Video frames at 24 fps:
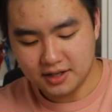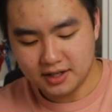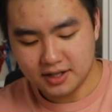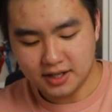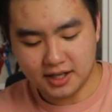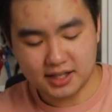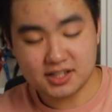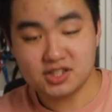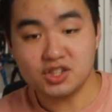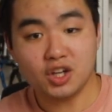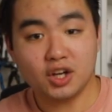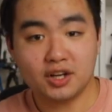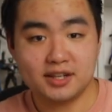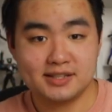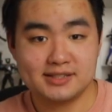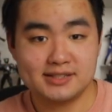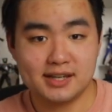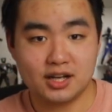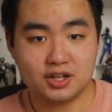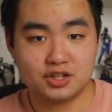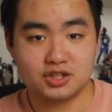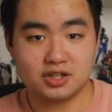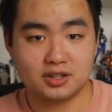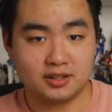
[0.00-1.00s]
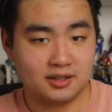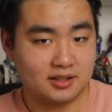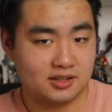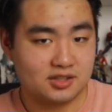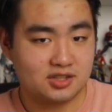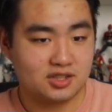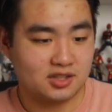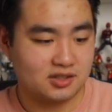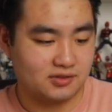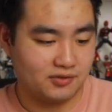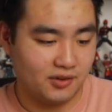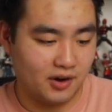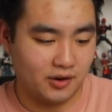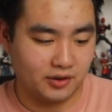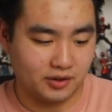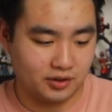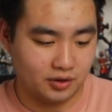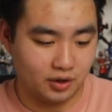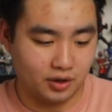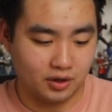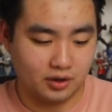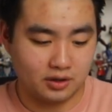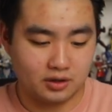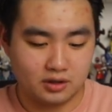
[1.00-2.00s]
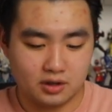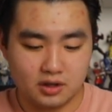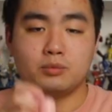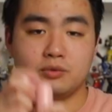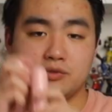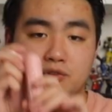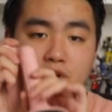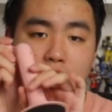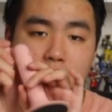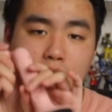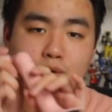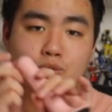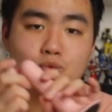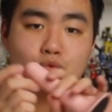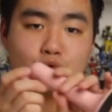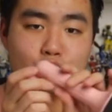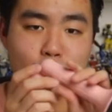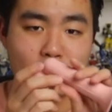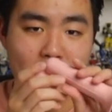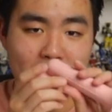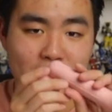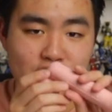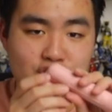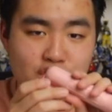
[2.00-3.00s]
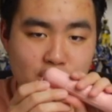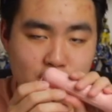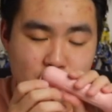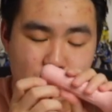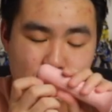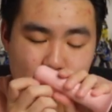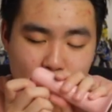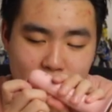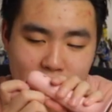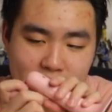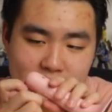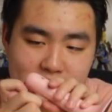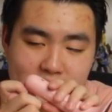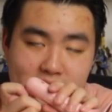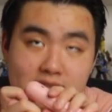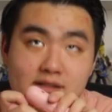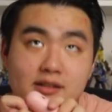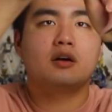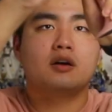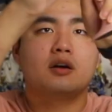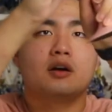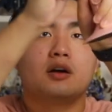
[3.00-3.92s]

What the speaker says: It's not a suction, it's just very good. We've got ratchet joints.